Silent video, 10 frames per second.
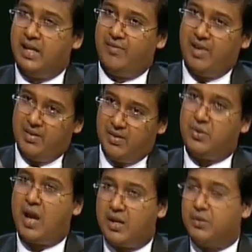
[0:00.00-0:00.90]
Well, you
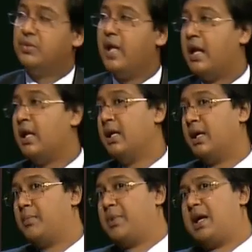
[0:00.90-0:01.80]
can do that.
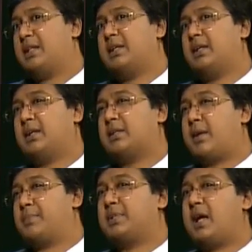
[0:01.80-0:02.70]
But I think
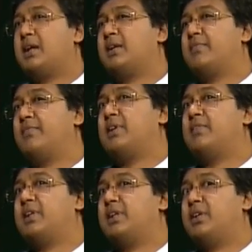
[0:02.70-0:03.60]
substantively
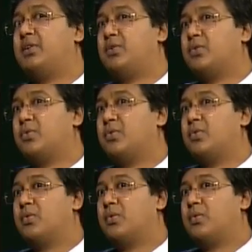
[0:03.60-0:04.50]
we need to
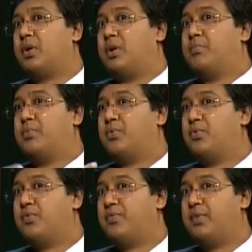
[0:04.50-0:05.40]

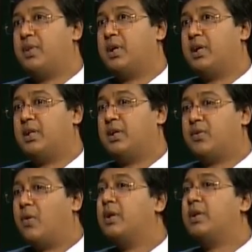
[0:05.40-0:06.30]
improve the
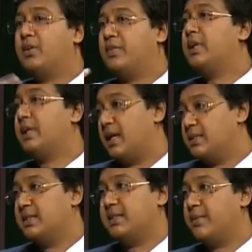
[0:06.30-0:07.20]
quality of the entire
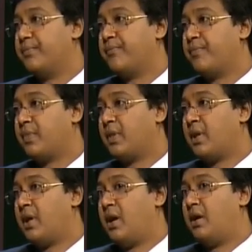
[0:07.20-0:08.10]
system.
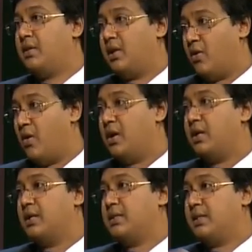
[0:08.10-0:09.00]
The
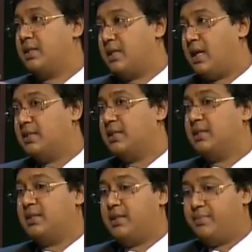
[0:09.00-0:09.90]
lawyers, the
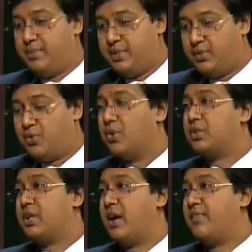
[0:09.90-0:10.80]
judges, the
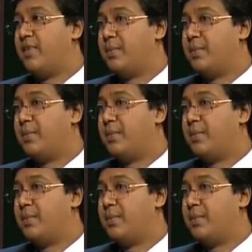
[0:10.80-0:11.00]
court staff.